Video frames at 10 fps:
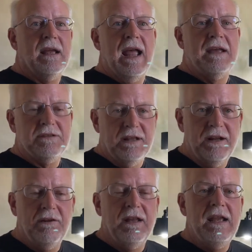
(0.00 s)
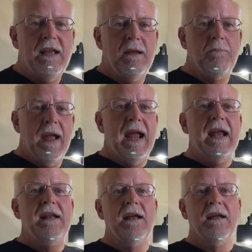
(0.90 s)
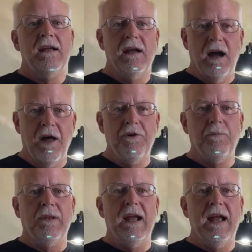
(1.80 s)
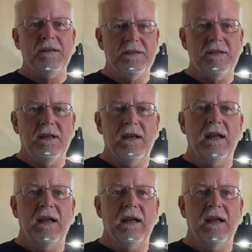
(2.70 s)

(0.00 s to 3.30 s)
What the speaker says: has literally made other plants